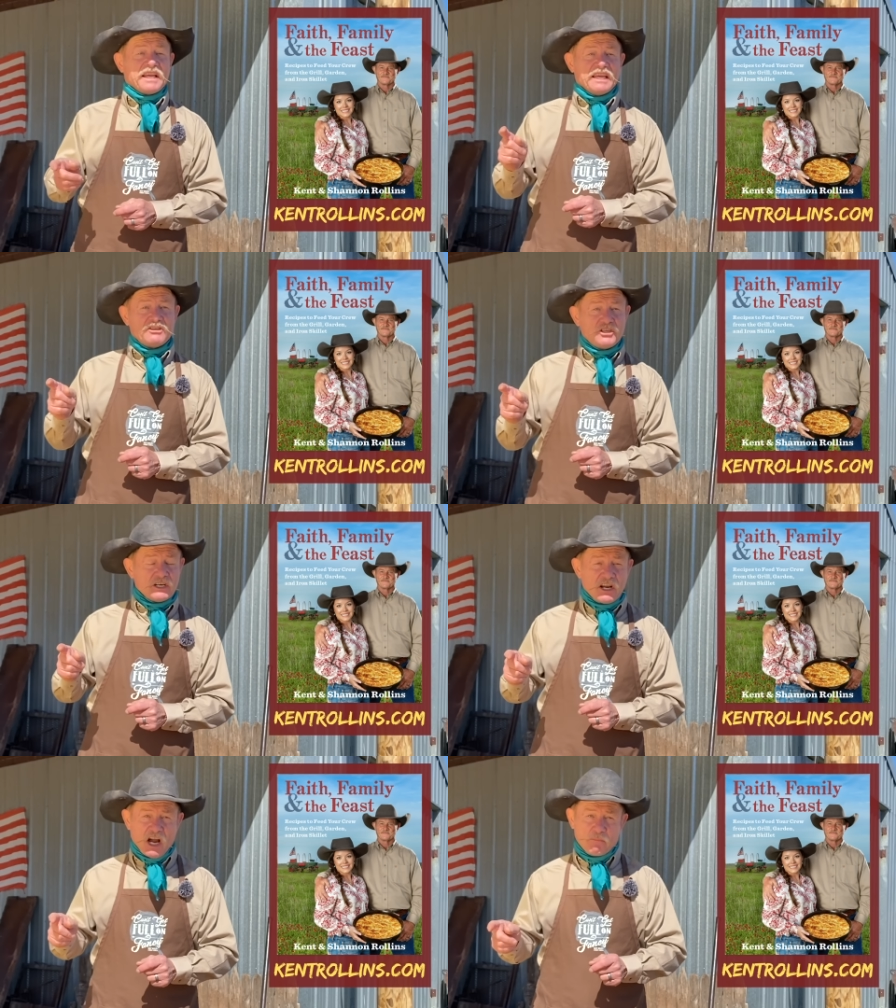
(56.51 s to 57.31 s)
Get you
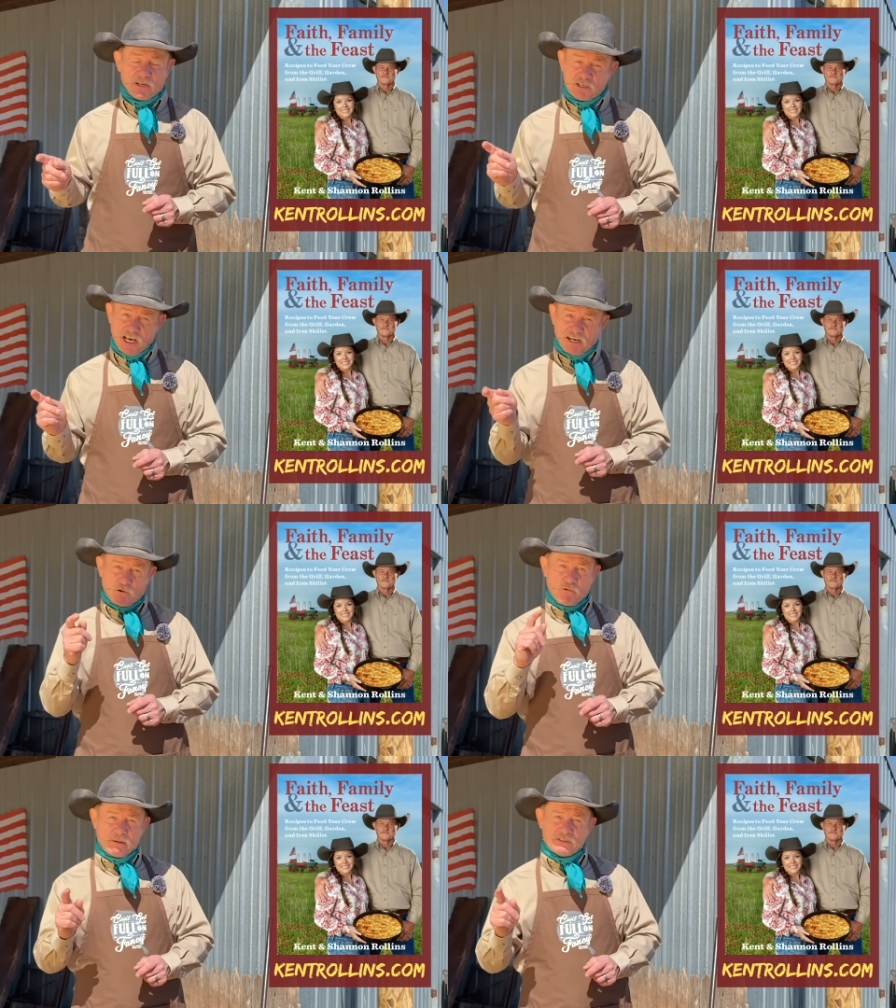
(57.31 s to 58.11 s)
a copy. Check
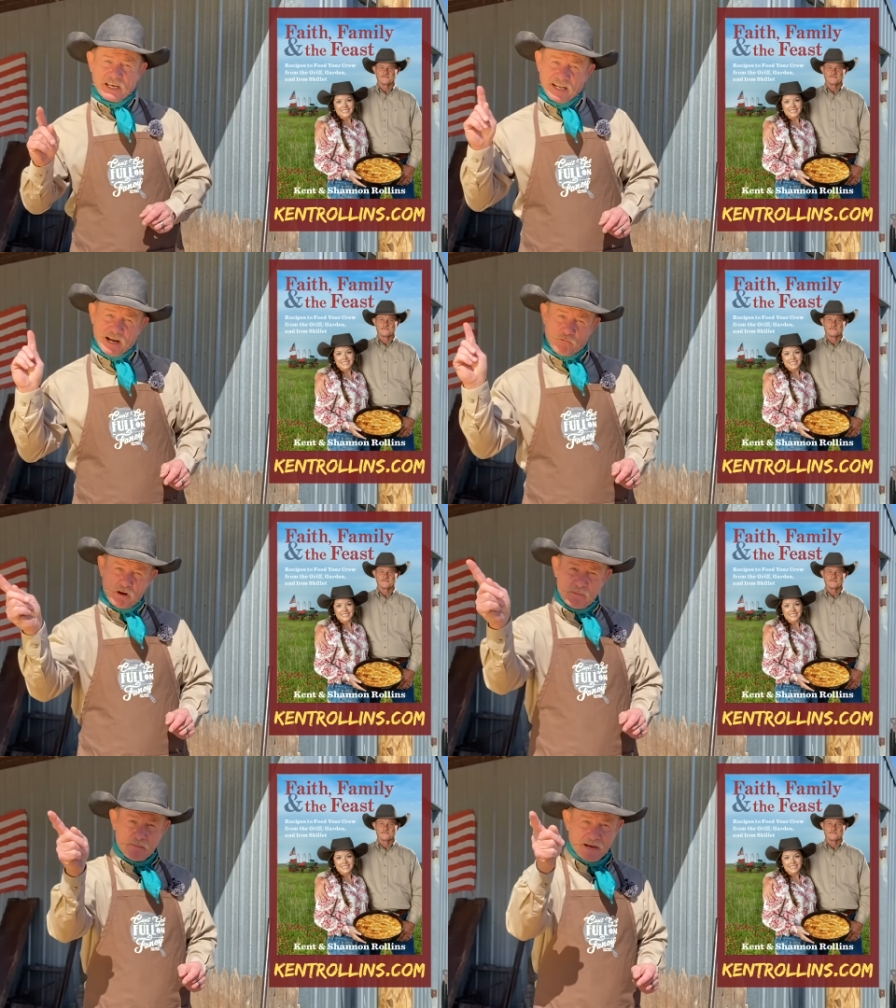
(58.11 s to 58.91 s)
our website out. We'll be